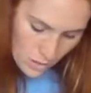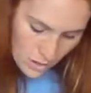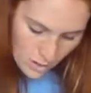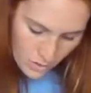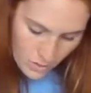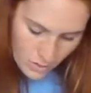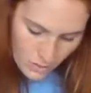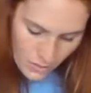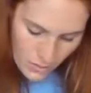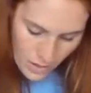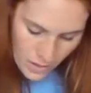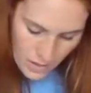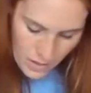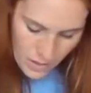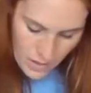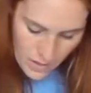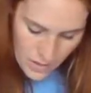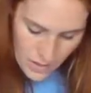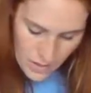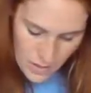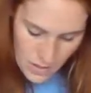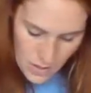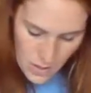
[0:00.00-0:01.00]
butterfly
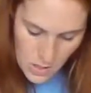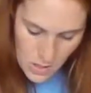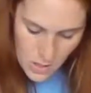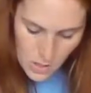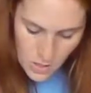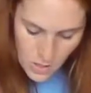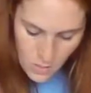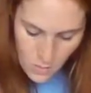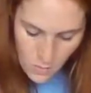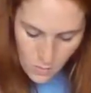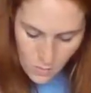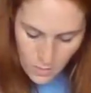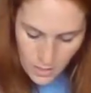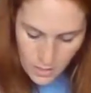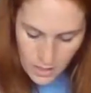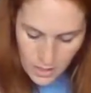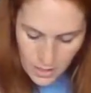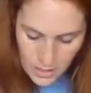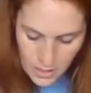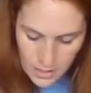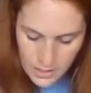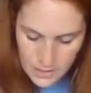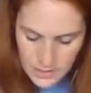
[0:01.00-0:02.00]
with
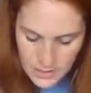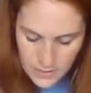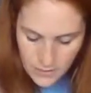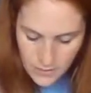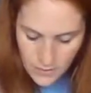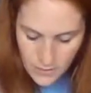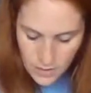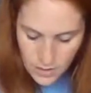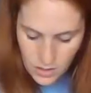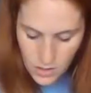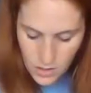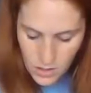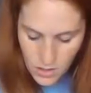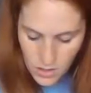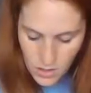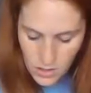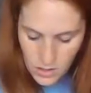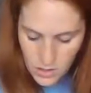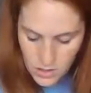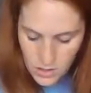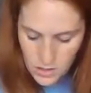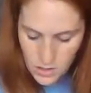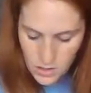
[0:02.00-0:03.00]
like a different
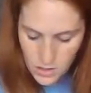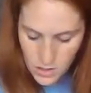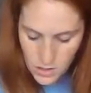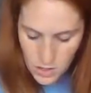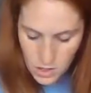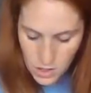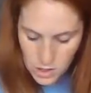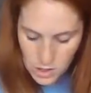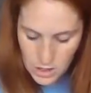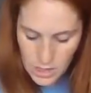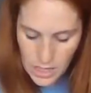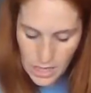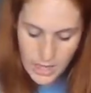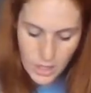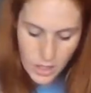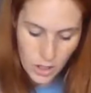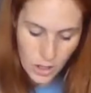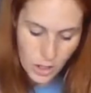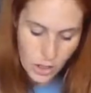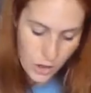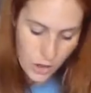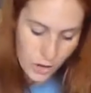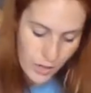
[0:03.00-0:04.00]
color or
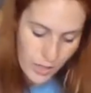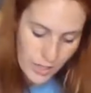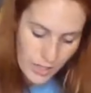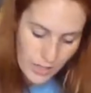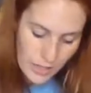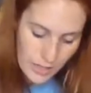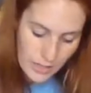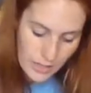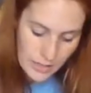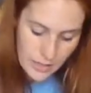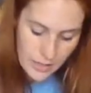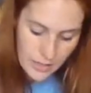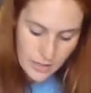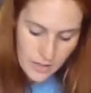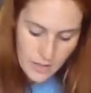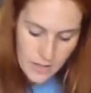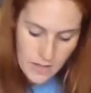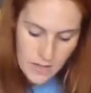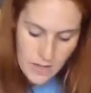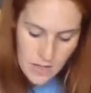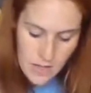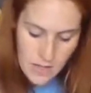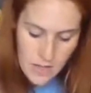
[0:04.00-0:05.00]
lighter crayon.
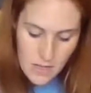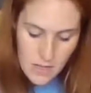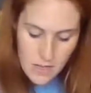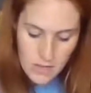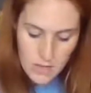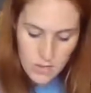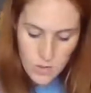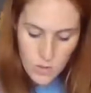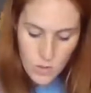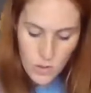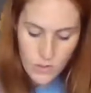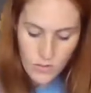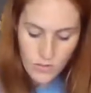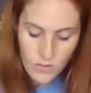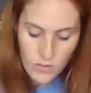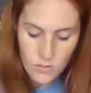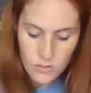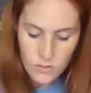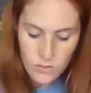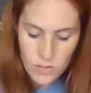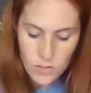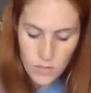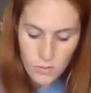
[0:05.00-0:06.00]
So I've
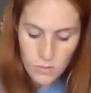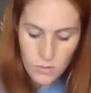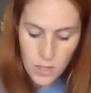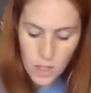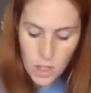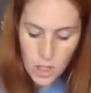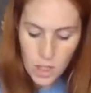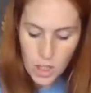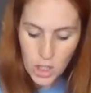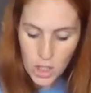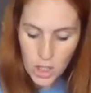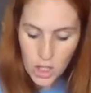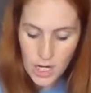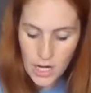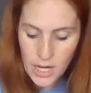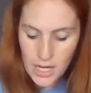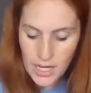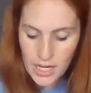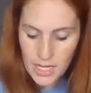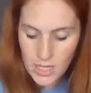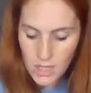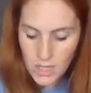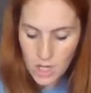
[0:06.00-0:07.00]
used a marker
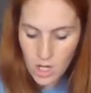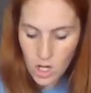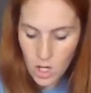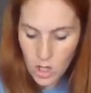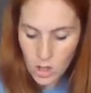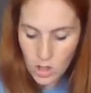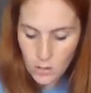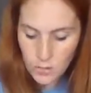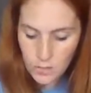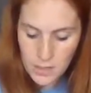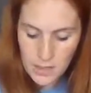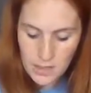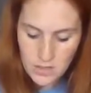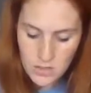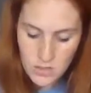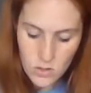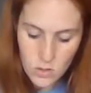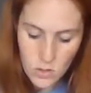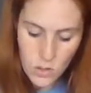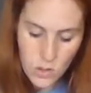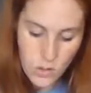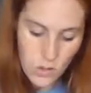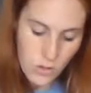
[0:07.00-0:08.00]
and a colored
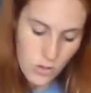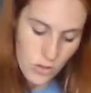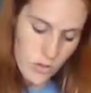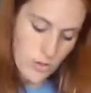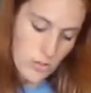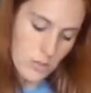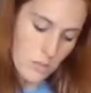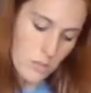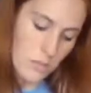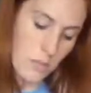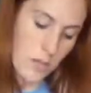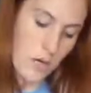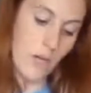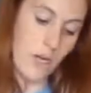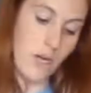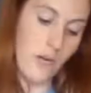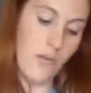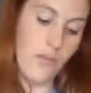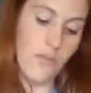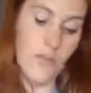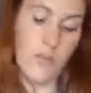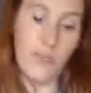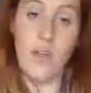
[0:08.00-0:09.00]
pencil. You can use a
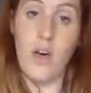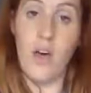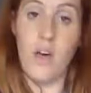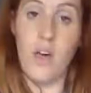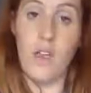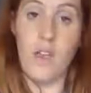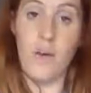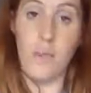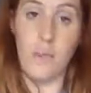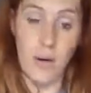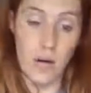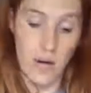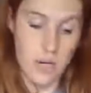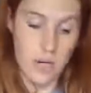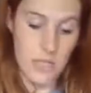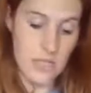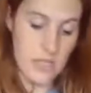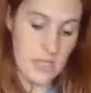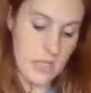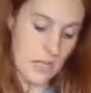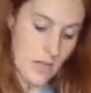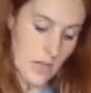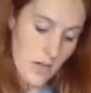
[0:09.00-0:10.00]
marker for the other
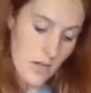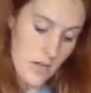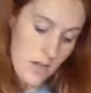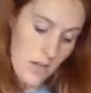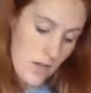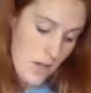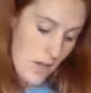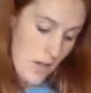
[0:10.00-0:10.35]
parts and a